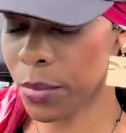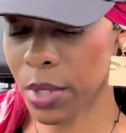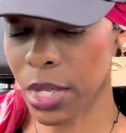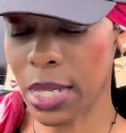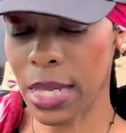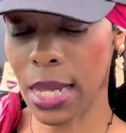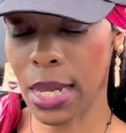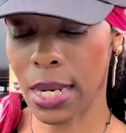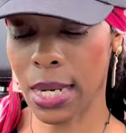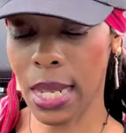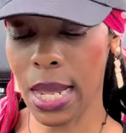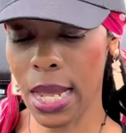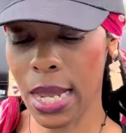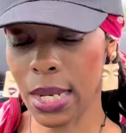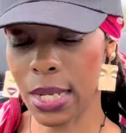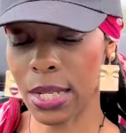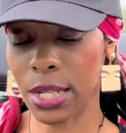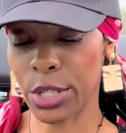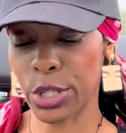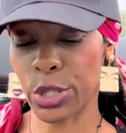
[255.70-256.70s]
You
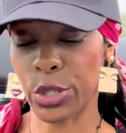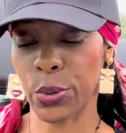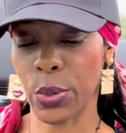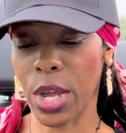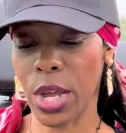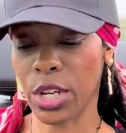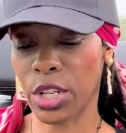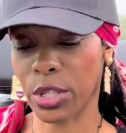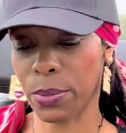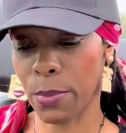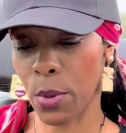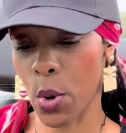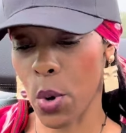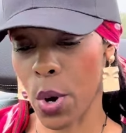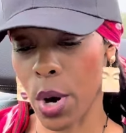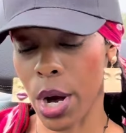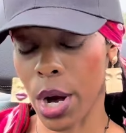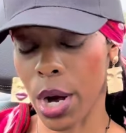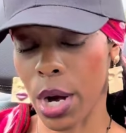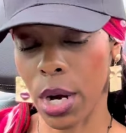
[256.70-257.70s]
need to stretch
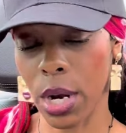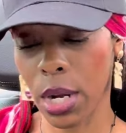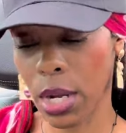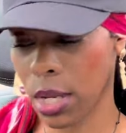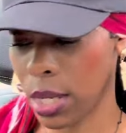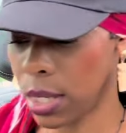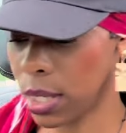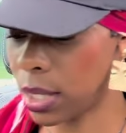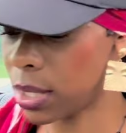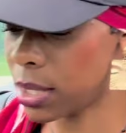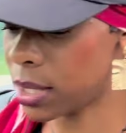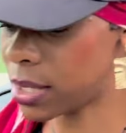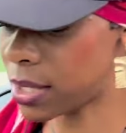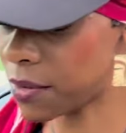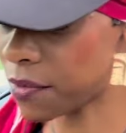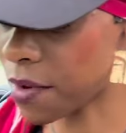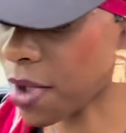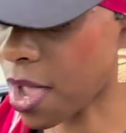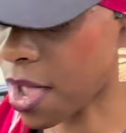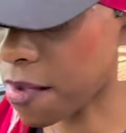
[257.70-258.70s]
more,
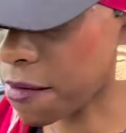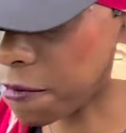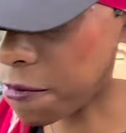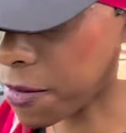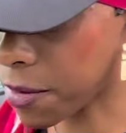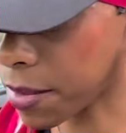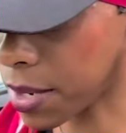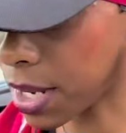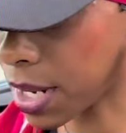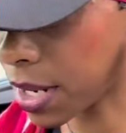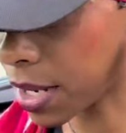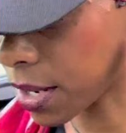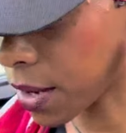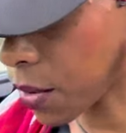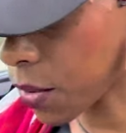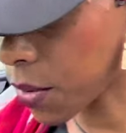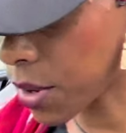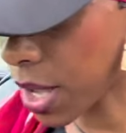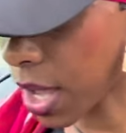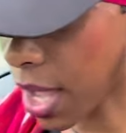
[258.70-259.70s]
divine feminine.
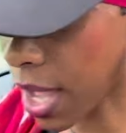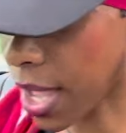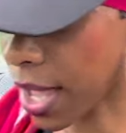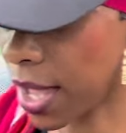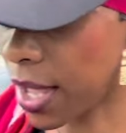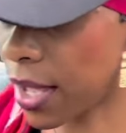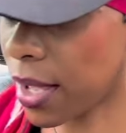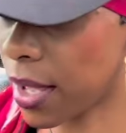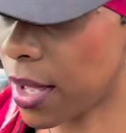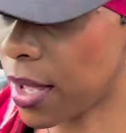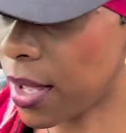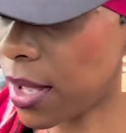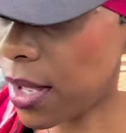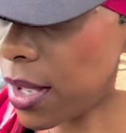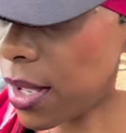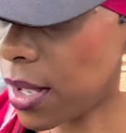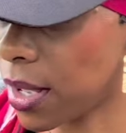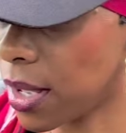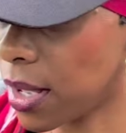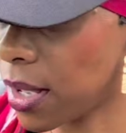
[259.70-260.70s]
Okay.
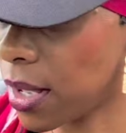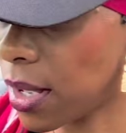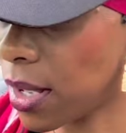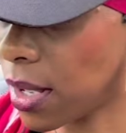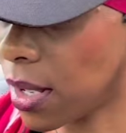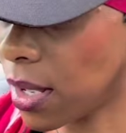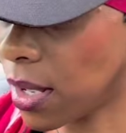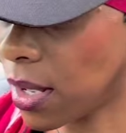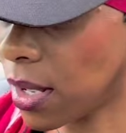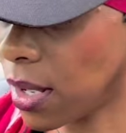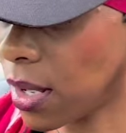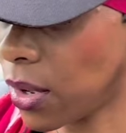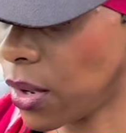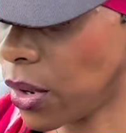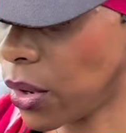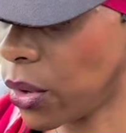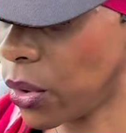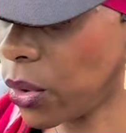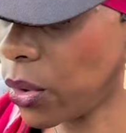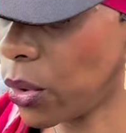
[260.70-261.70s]

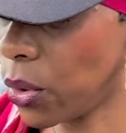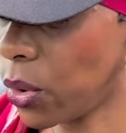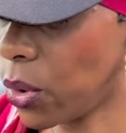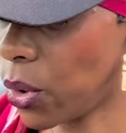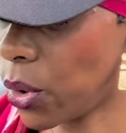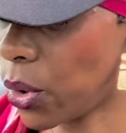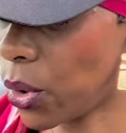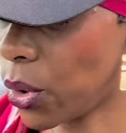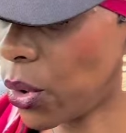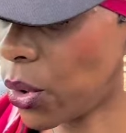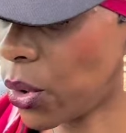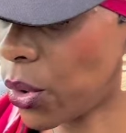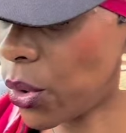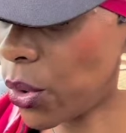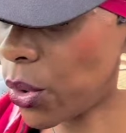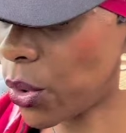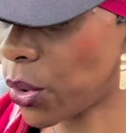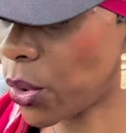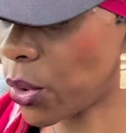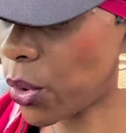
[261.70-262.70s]
Ooh.
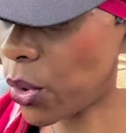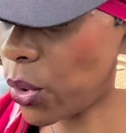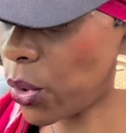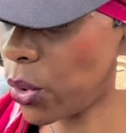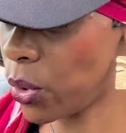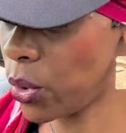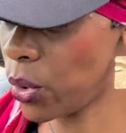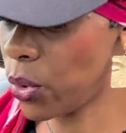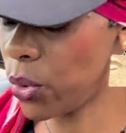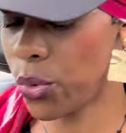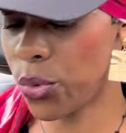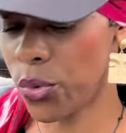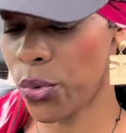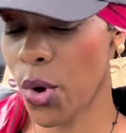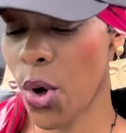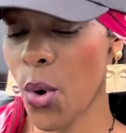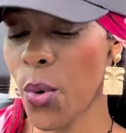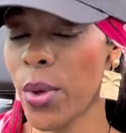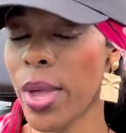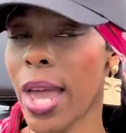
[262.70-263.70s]
Ooh.
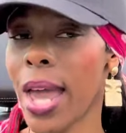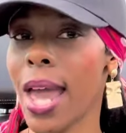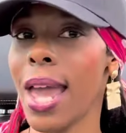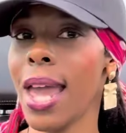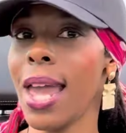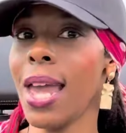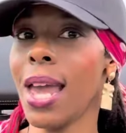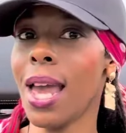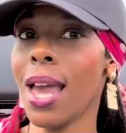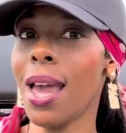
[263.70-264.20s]
Okay.